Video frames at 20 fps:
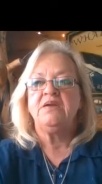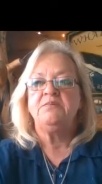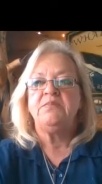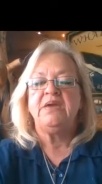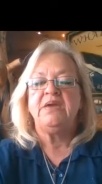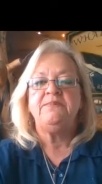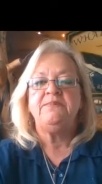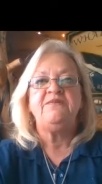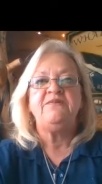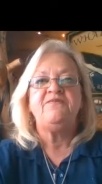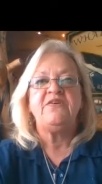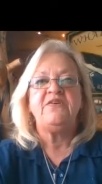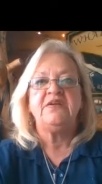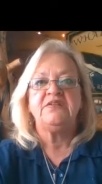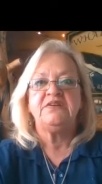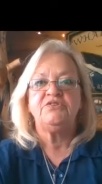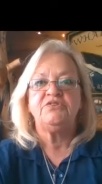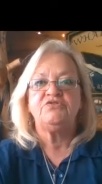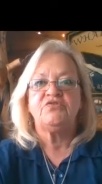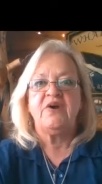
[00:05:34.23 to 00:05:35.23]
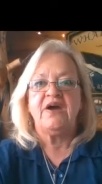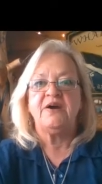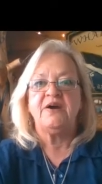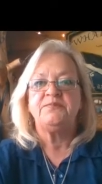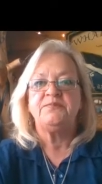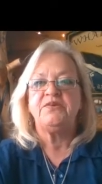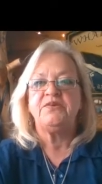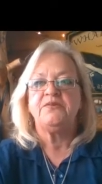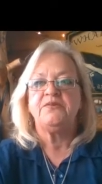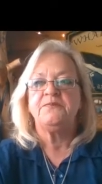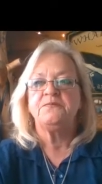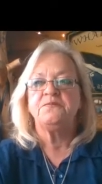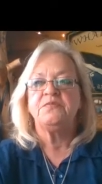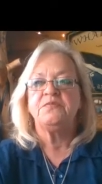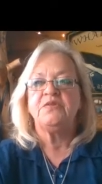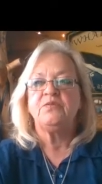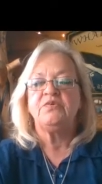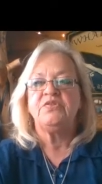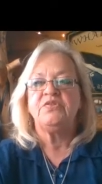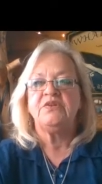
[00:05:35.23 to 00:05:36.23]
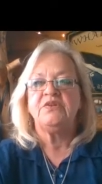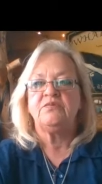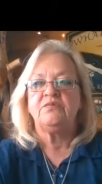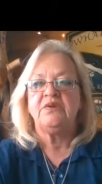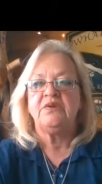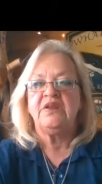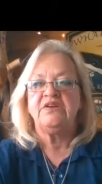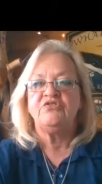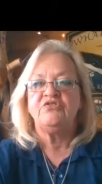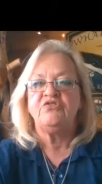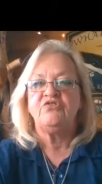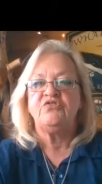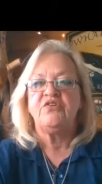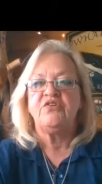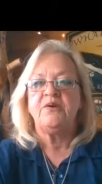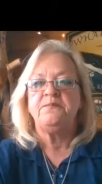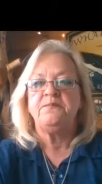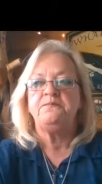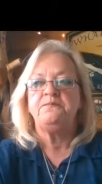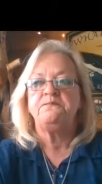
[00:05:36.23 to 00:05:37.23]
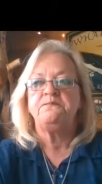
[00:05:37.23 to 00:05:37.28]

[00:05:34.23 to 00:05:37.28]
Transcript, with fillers: may be feeling trapped within a relationship,